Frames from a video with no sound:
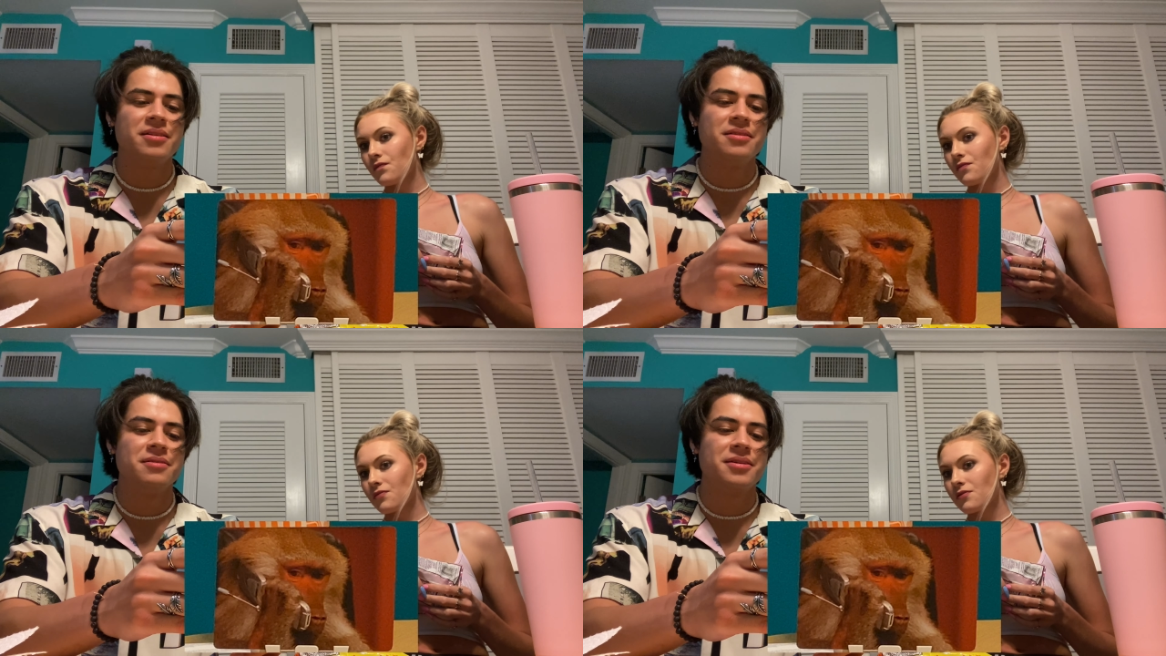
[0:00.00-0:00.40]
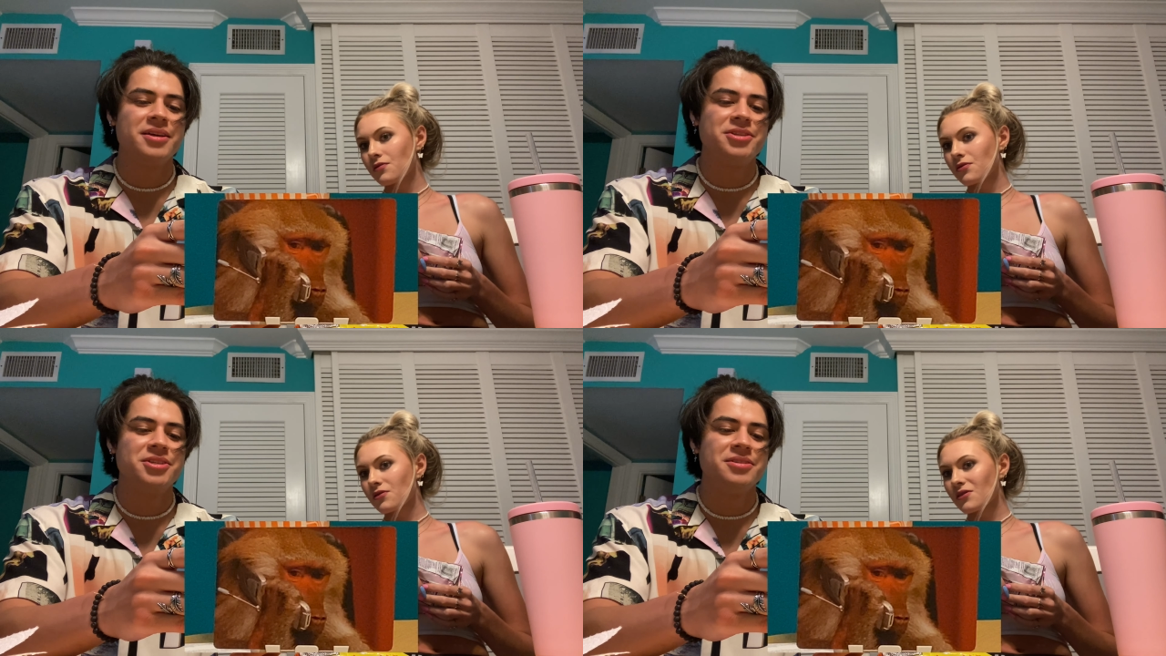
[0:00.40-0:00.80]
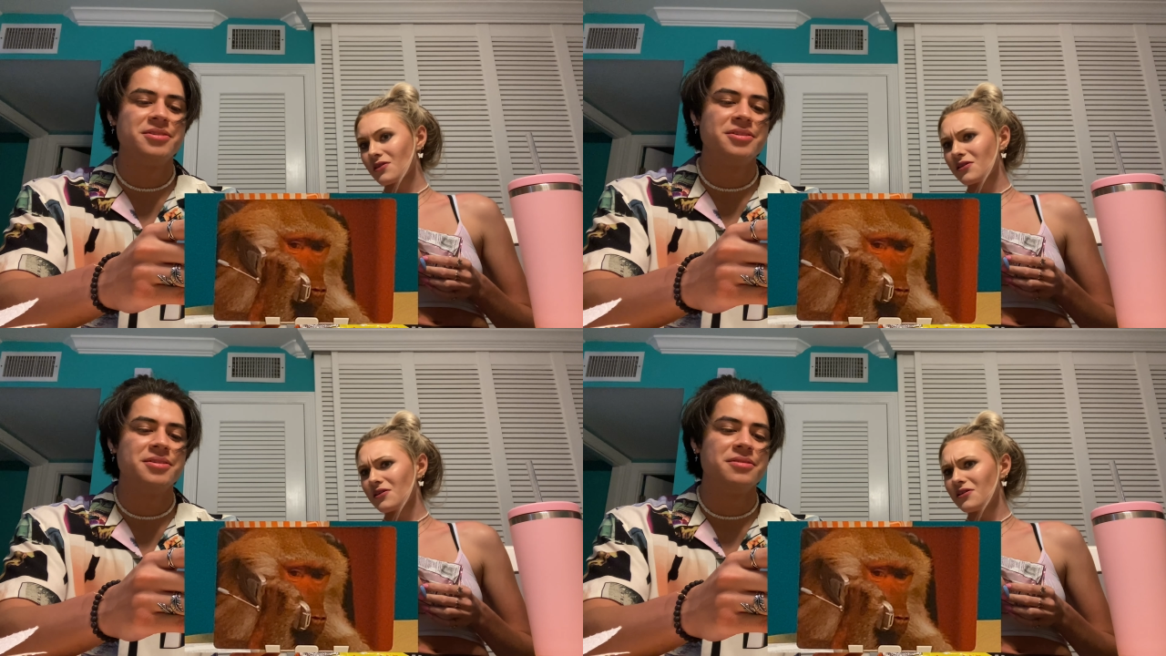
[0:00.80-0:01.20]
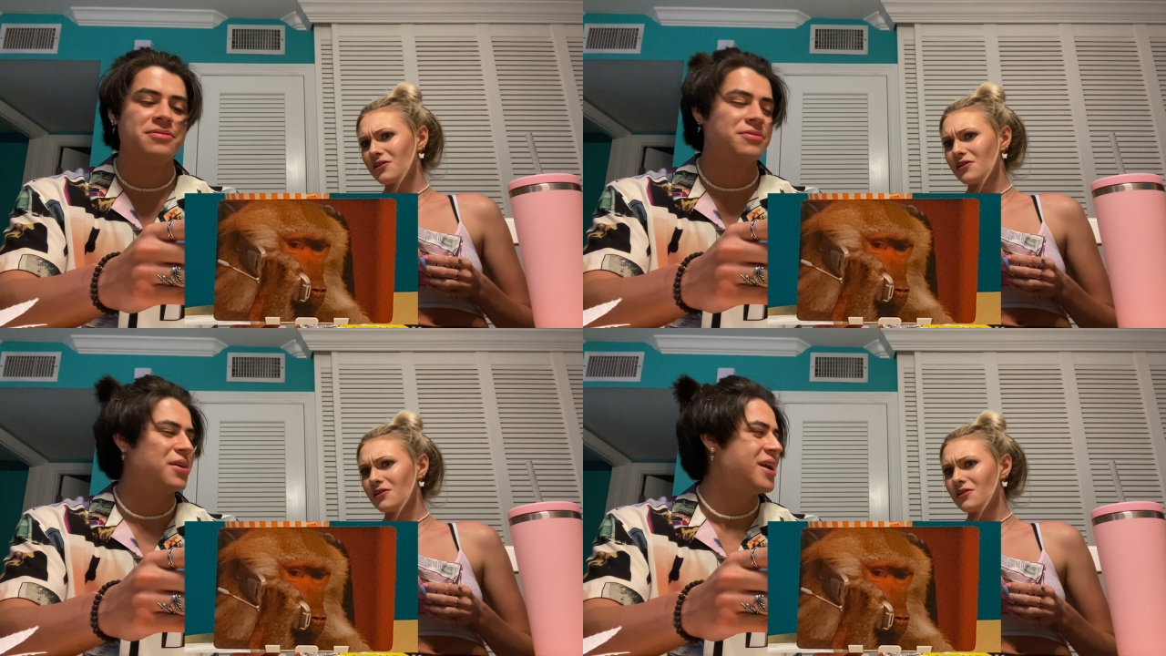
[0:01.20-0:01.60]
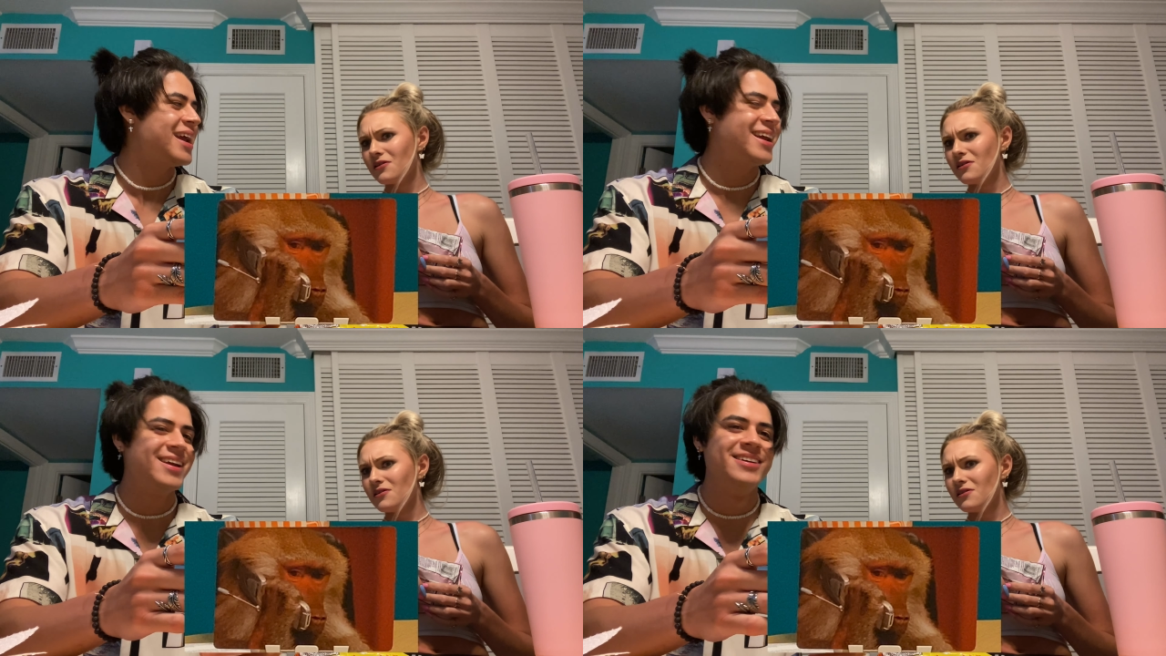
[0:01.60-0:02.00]
Speaker 1: in the kitchen to the
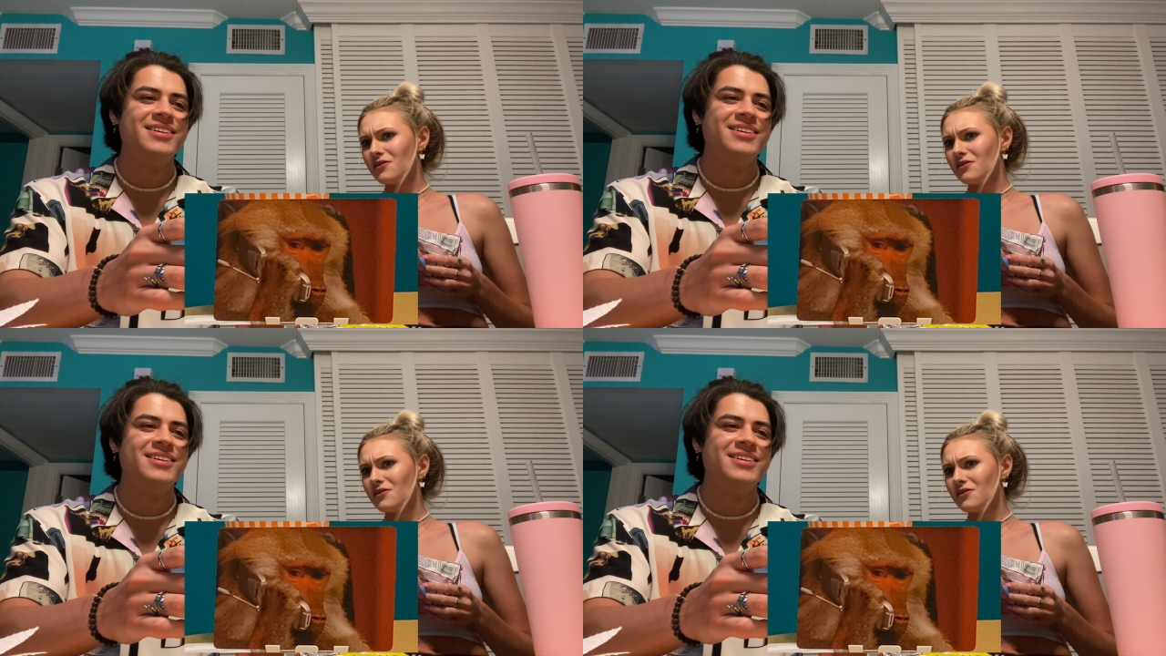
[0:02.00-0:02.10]
fray.